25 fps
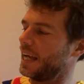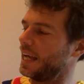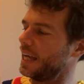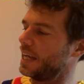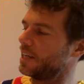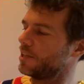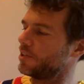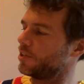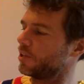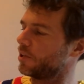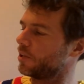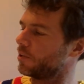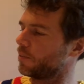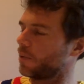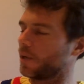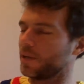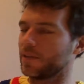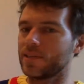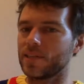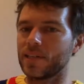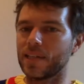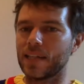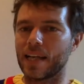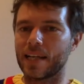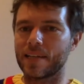Hedgehog
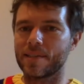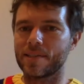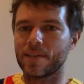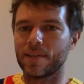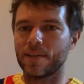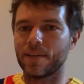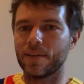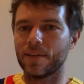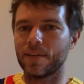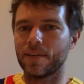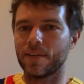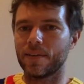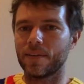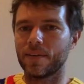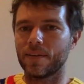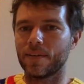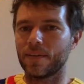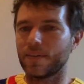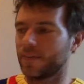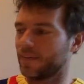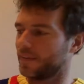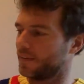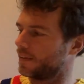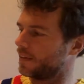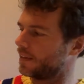wrote a letter
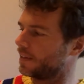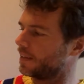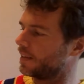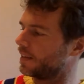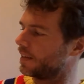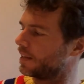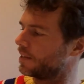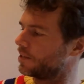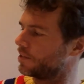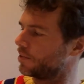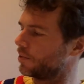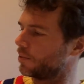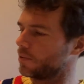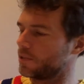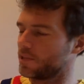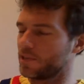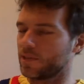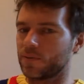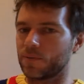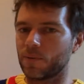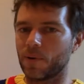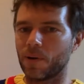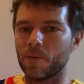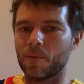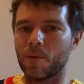and
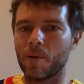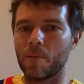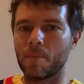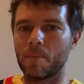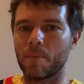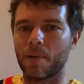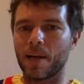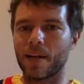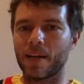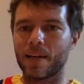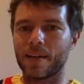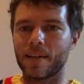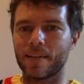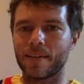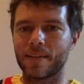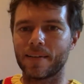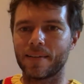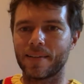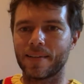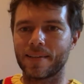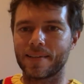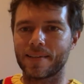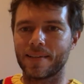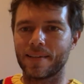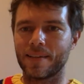Tortoise wrote one back.
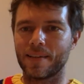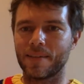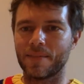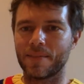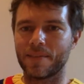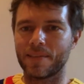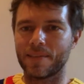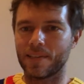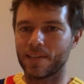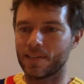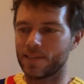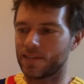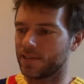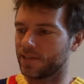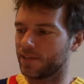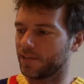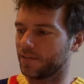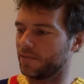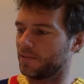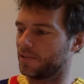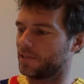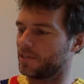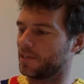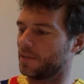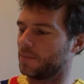That's a lovely thing to do
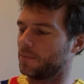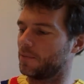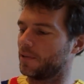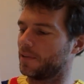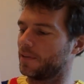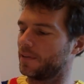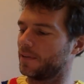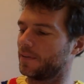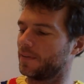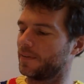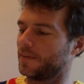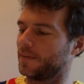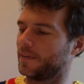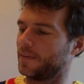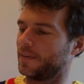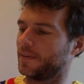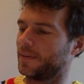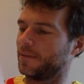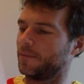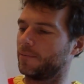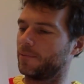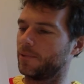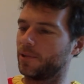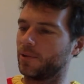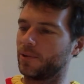for someone.
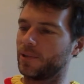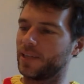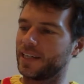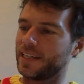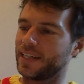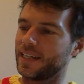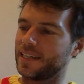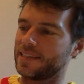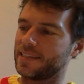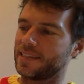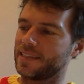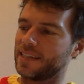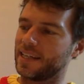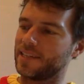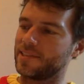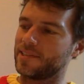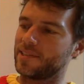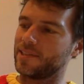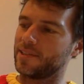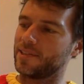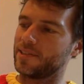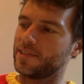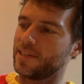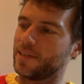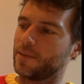We all like getting
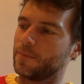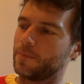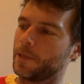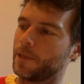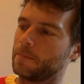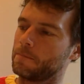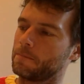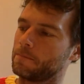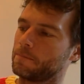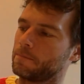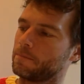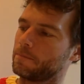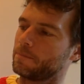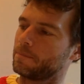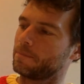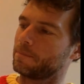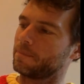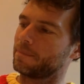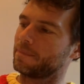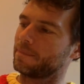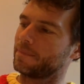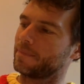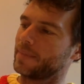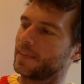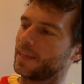letters, don't we?
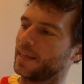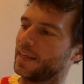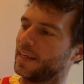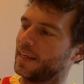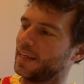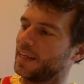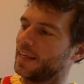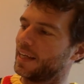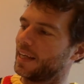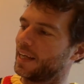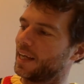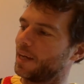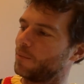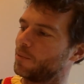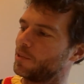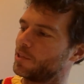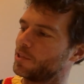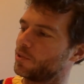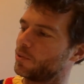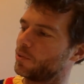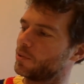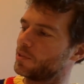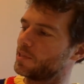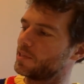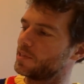And when
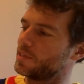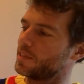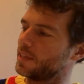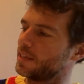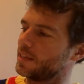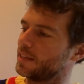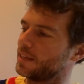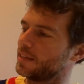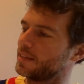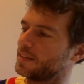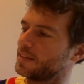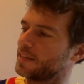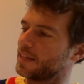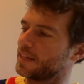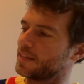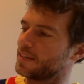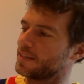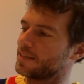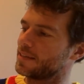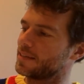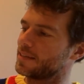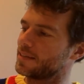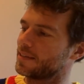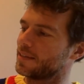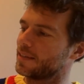Tortoise did a little
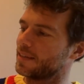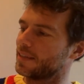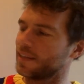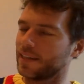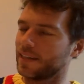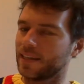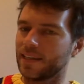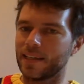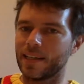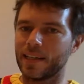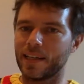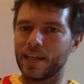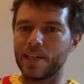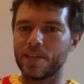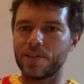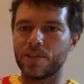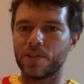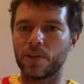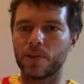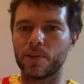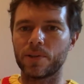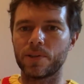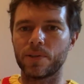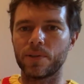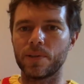dance,
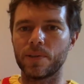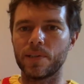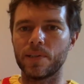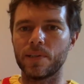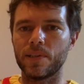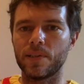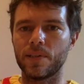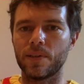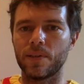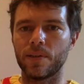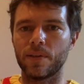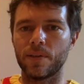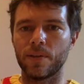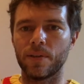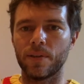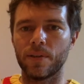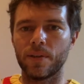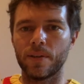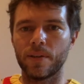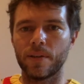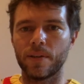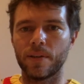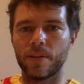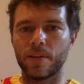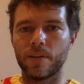Hedgehog joined in too.
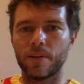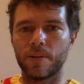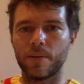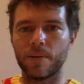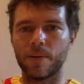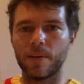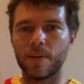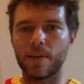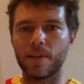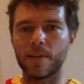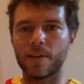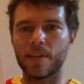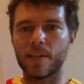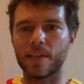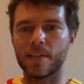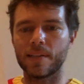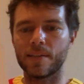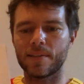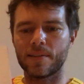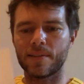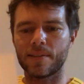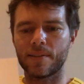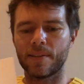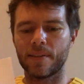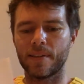Should we do a little
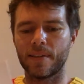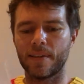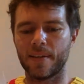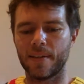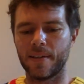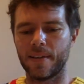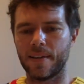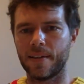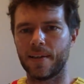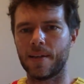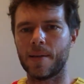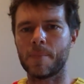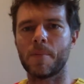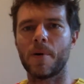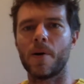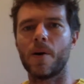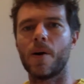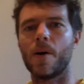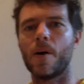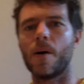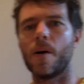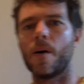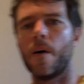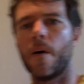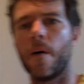dance? Come
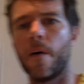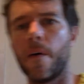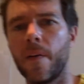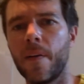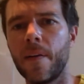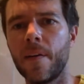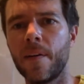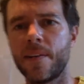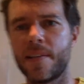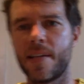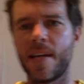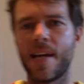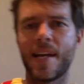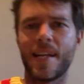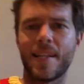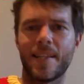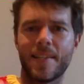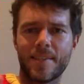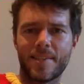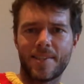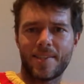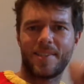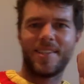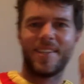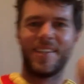on, little
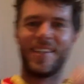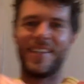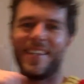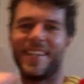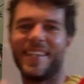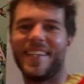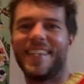dance.